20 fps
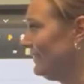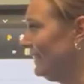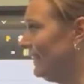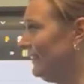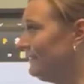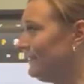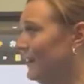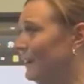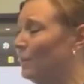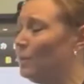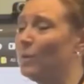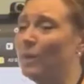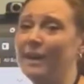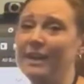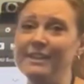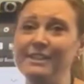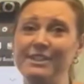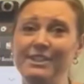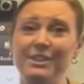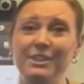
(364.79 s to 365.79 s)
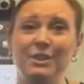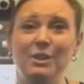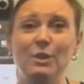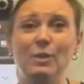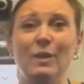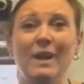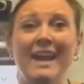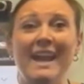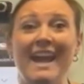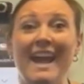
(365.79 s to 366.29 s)
If I want
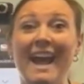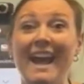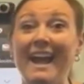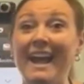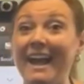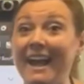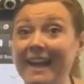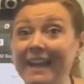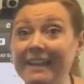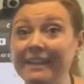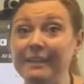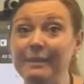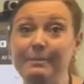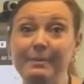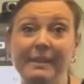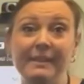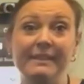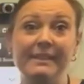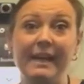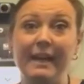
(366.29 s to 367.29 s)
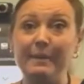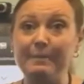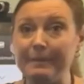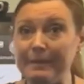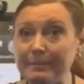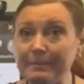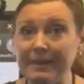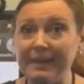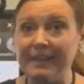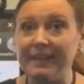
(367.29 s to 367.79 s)
to, I could be
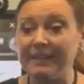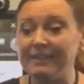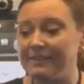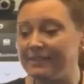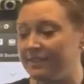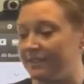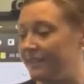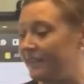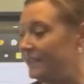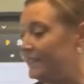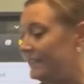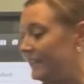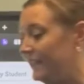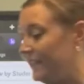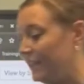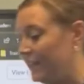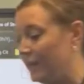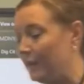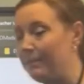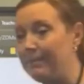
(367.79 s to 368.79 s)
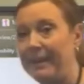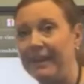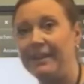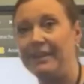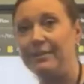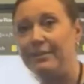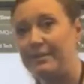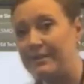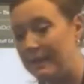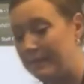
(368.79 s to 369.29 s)
typing my answer into here by
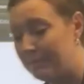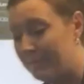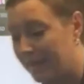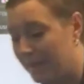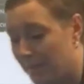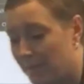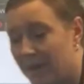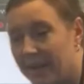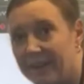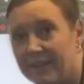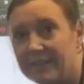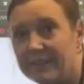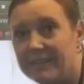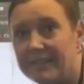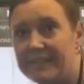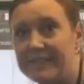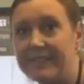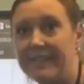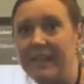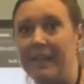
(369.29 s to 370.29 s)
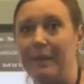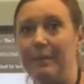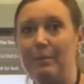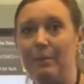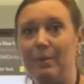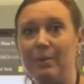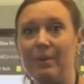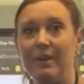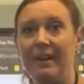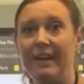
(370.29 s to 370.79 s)
using my wireless
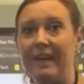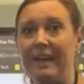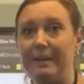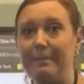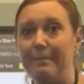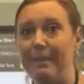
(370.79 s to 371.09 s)
keyboard and